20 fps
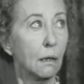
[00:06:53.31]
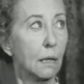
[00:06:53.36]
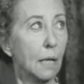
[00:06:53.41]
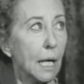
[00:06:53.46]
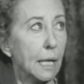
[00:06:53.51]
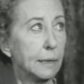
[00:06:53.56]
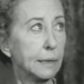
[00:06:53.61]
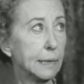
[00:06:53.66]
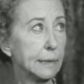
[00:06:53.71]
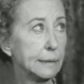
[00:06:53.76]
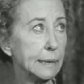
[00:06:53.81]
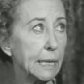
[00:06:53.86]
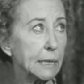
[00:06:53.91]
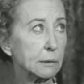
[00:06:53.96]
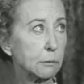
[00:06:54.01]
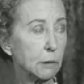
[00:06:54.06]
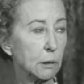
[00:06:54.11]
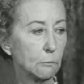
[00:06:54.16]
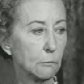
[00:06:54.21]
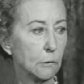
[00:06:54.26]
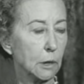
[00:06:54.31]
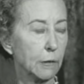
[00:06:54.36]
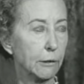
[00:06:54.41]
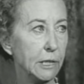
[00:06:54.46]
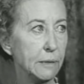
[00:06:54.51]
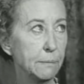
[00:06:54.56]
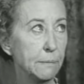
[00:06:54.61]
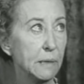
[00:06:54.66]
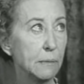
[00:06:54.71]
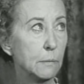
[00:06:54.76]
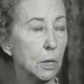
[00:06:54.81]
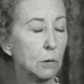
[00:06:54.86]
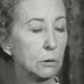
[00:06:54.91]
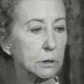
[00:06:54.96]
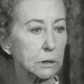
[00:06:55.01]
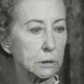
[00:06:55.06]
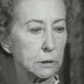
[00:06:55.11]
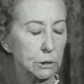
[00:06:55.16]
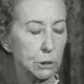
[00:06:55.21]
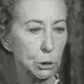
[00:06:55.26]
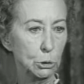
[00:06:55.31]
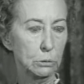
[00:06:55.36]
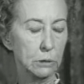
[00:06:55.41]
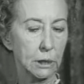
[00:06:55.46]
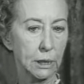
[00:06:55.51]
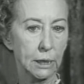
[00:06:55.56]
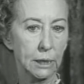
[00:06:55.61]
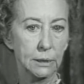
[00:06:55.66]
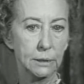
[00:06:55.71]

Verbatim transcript: I think that's what worried me most, Duke.